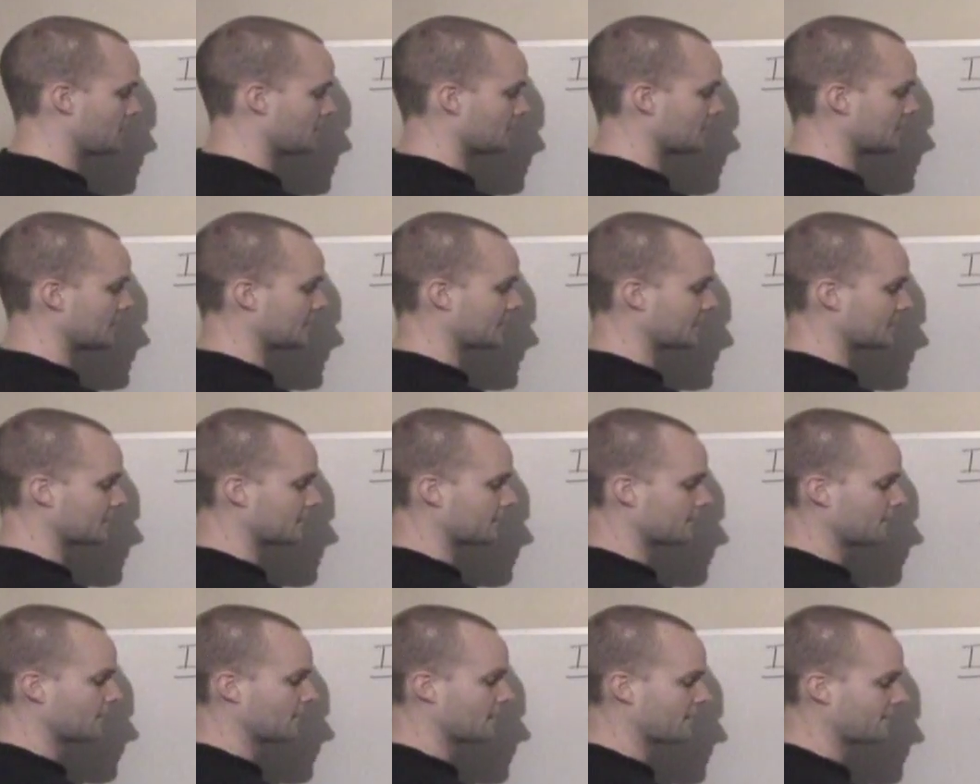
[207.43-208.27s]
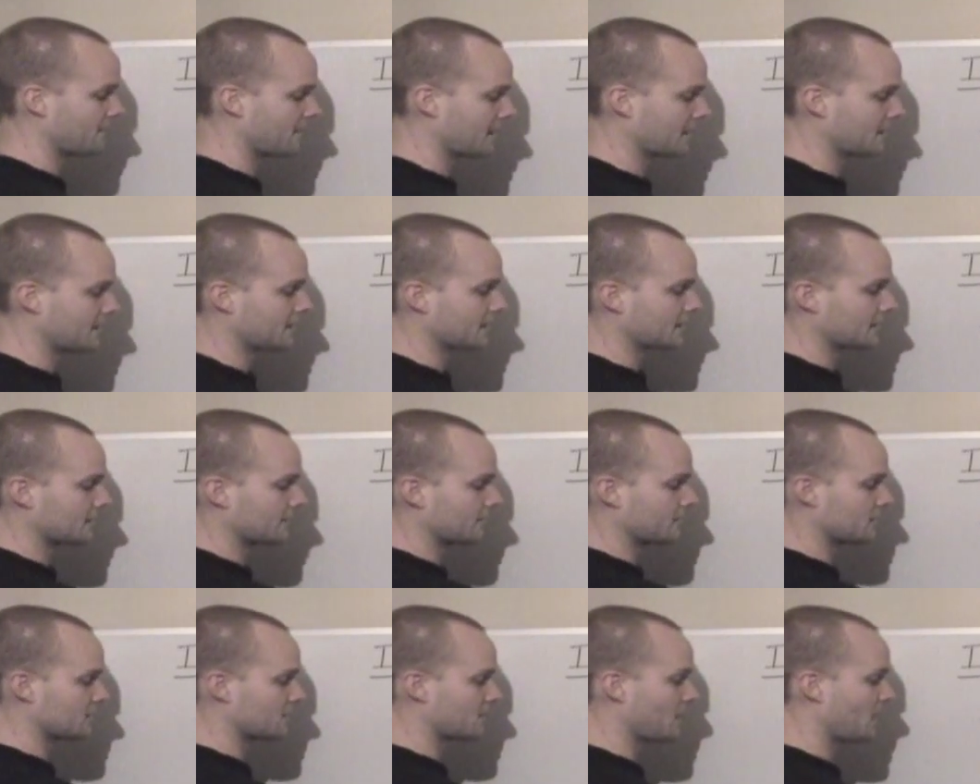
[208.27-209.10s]
Negative divided by
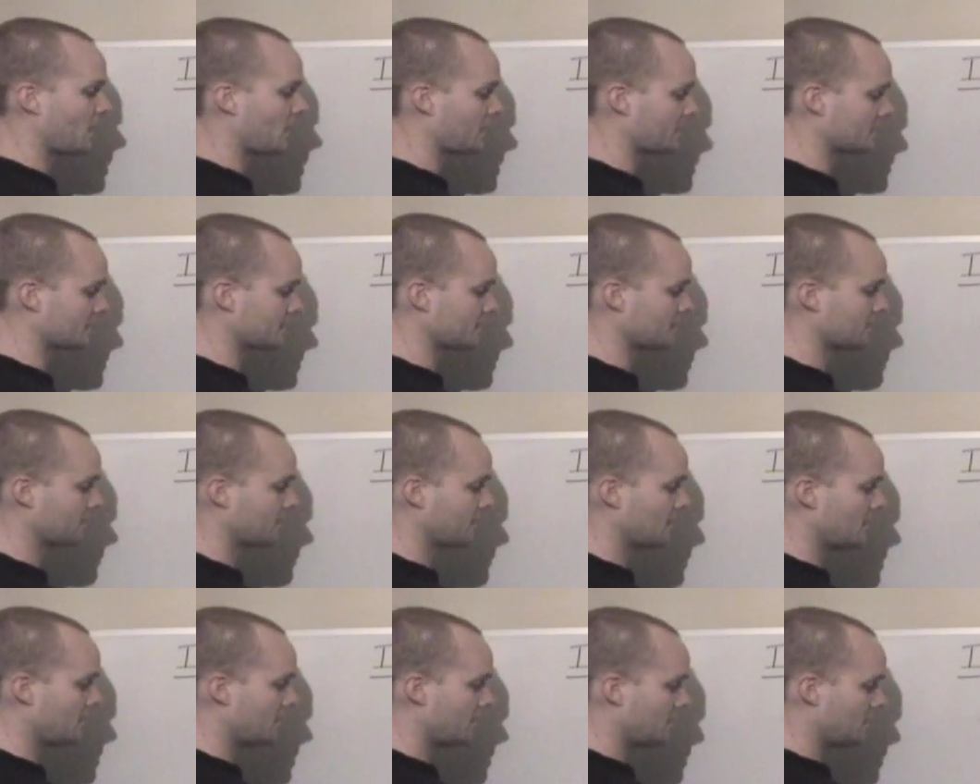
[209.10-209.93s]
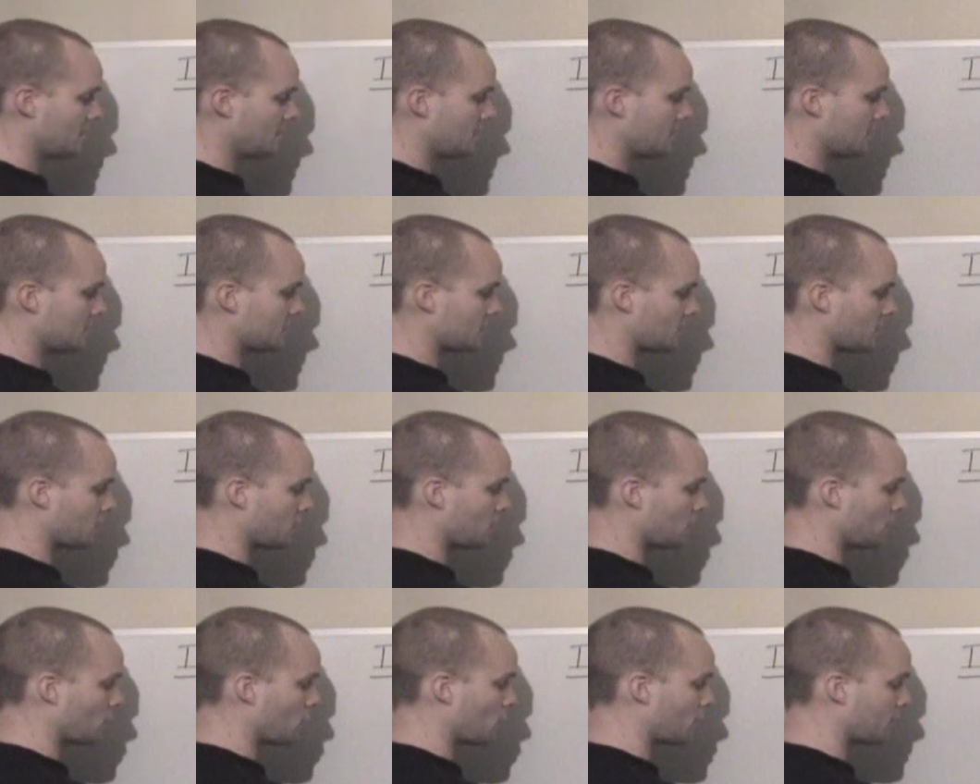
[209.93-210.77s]
negative is positive. So
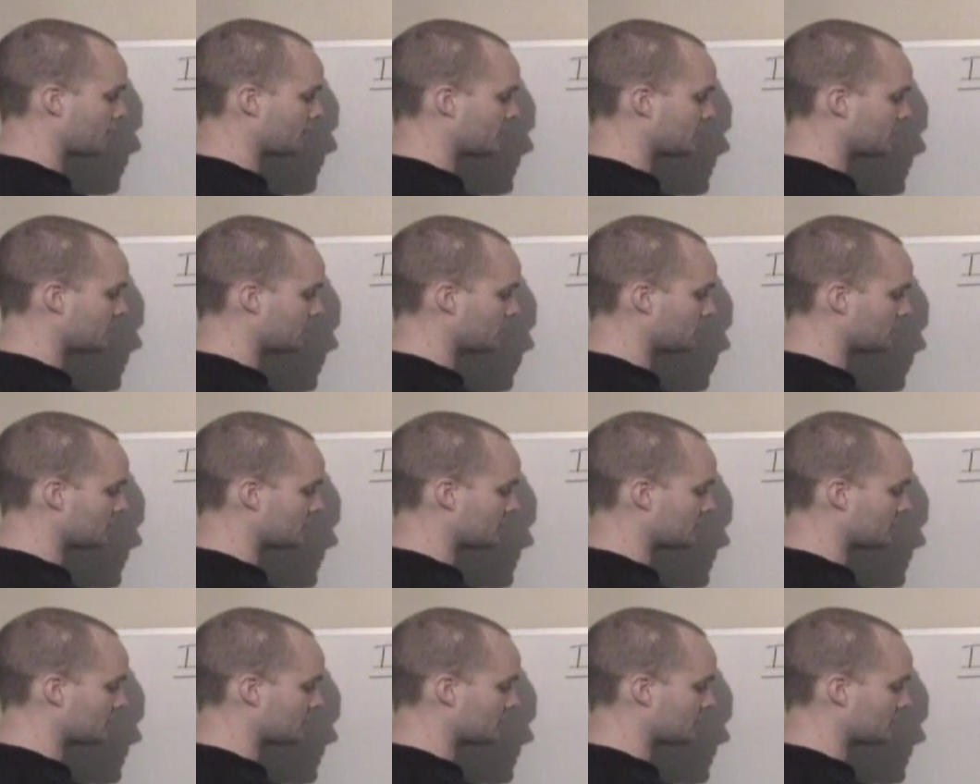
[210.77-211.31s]
normally you